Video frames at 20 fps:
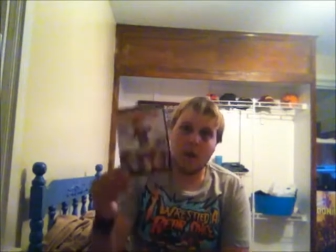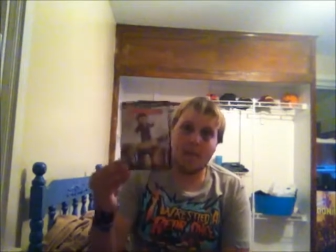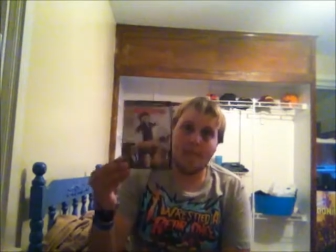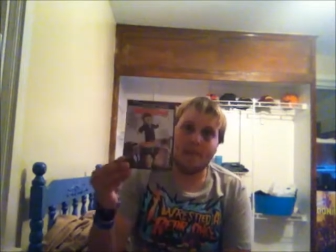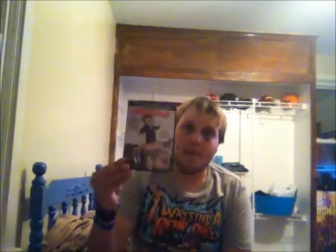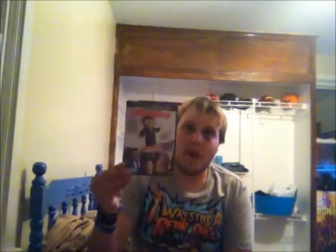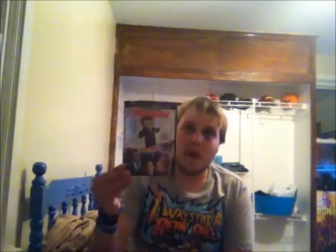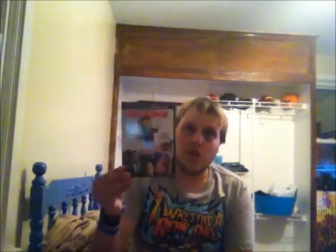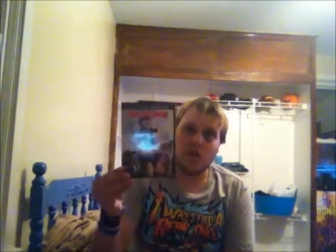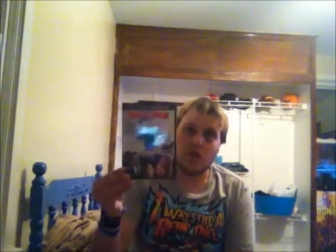
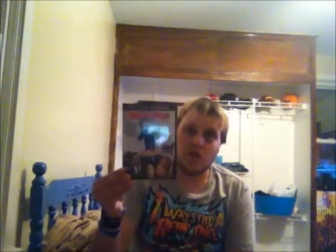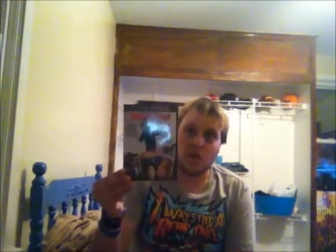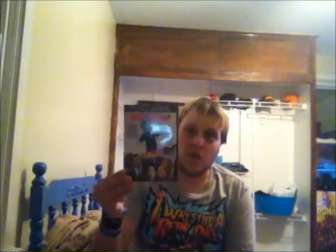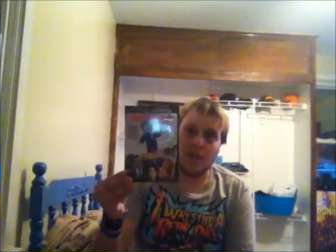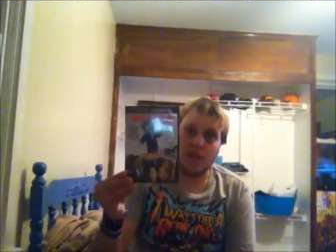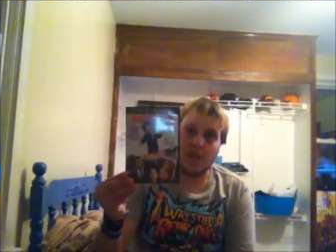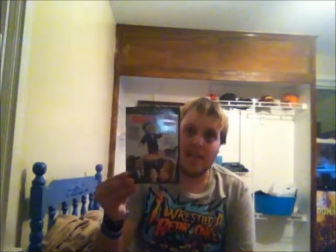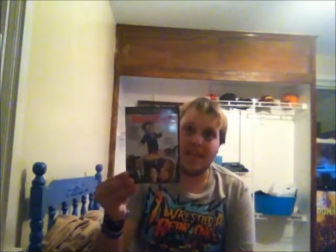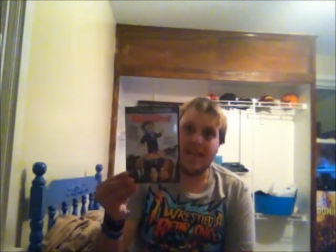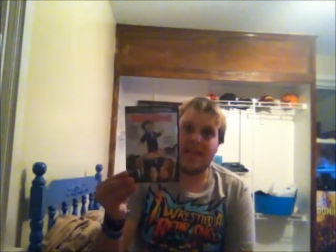
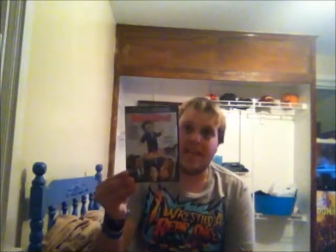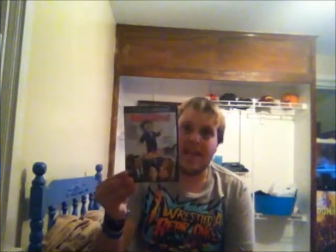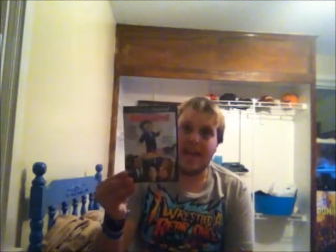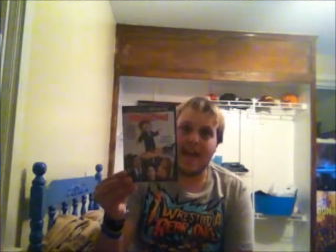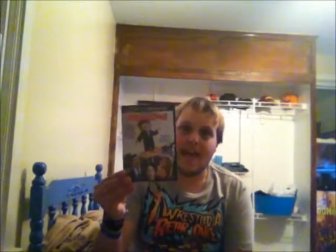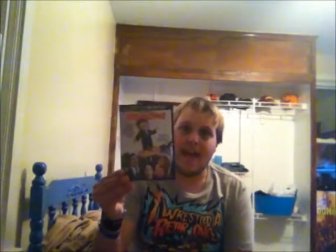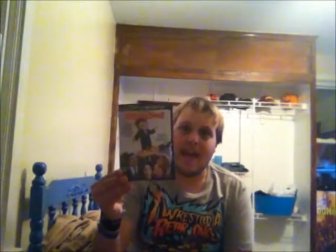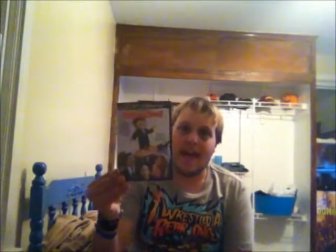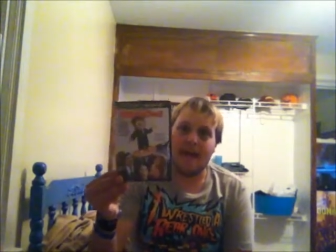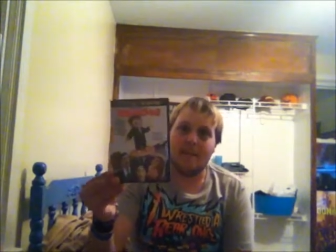Munchie.
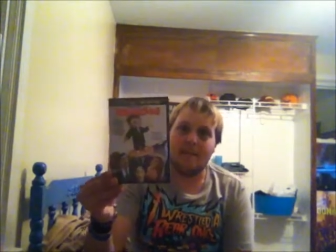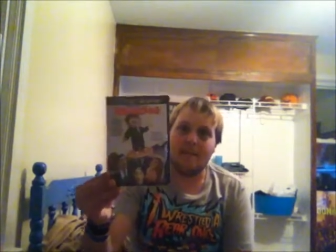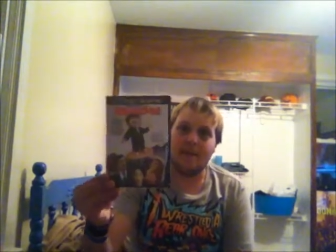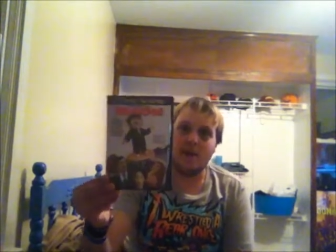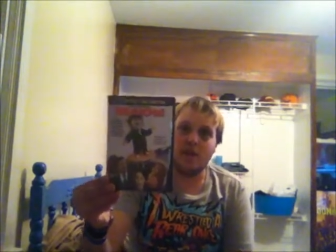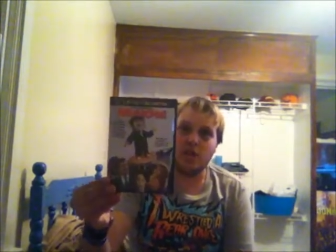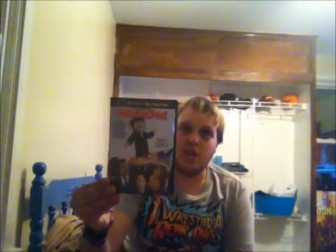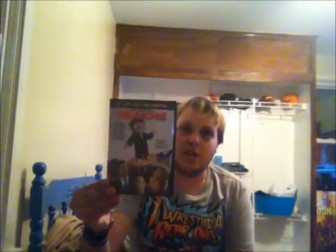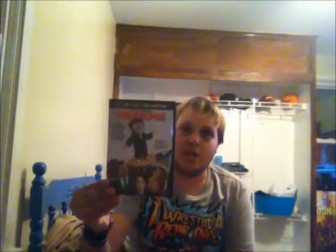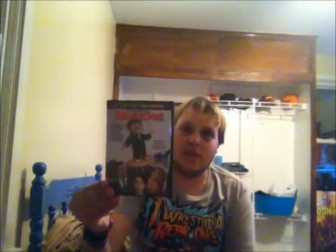Yeah,
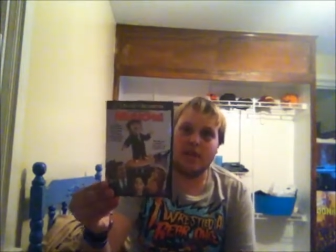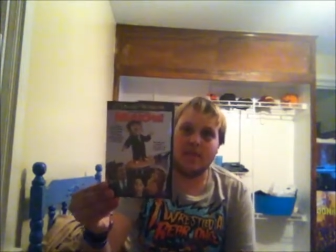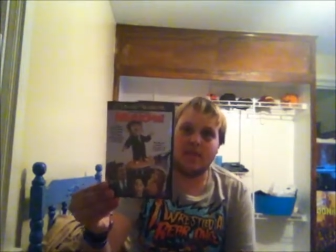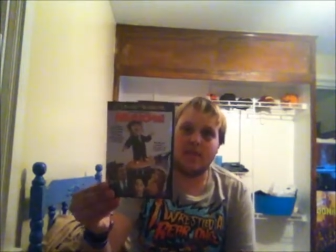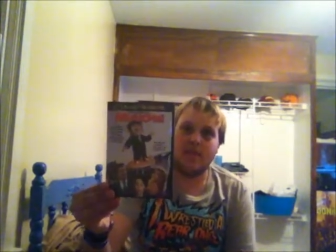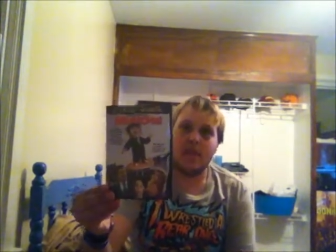Munchie.